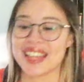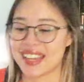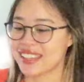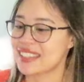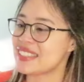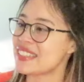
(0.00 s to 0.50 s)

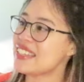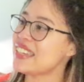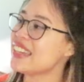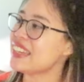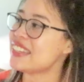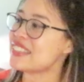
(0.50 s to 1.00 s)
Galaxy
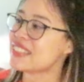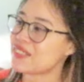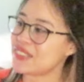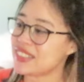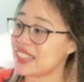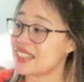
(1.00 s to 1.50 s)
is
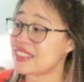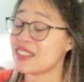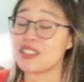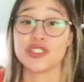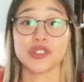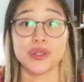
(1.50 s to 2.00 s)
Seven Days
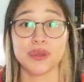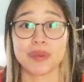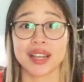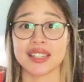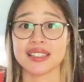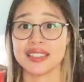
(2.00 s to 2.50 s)
in June
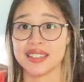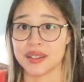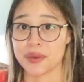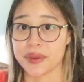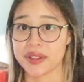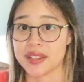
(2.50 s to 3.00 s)
by
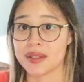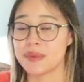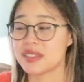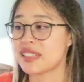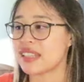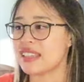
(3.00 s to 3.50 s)
Tia
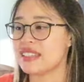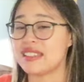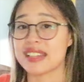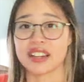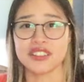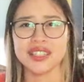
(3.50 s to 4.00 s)
Williams. This
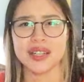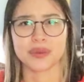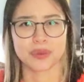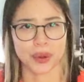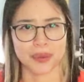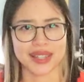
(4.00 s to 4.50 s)
is actually a
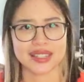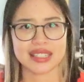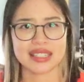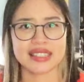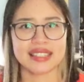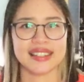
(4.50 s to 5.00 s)

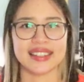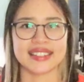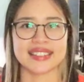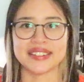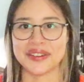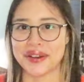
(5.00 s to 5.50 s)
romance.
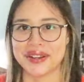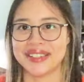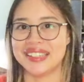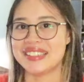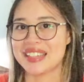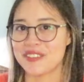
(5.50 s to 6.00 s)
It's not
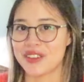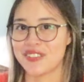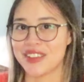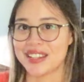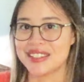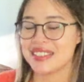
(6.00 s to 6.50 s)
a sci-fi
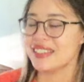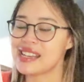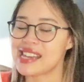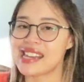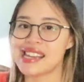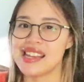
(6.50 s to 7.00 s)
fantasy.
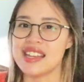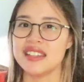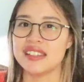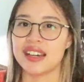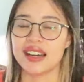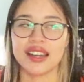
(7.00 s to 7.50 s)

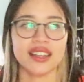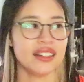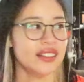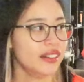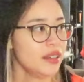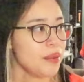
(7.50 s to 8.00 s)
And I
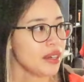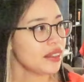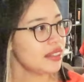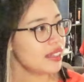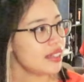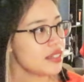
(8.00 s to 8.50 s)
heard
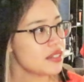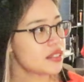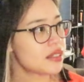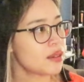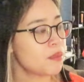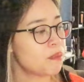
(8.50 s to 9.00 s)
about
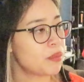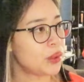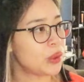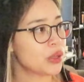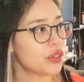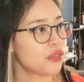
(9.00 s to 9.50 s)
this
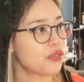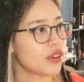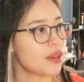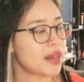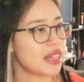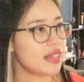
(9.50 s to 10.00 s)
both
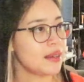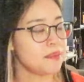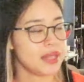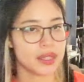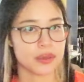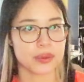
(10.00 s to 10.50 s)
from I think
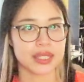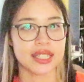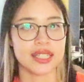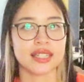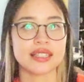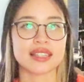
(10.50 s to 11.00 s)
Mina
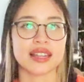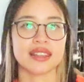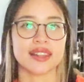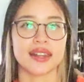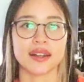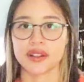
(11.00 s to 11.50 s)
Reads and
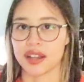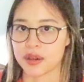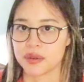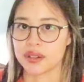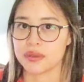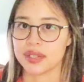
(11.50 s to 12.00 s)
then A
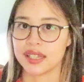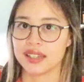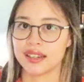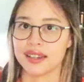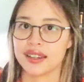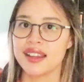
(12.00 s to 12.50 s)
Clockwork
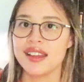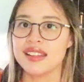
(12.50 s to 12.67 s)
Reader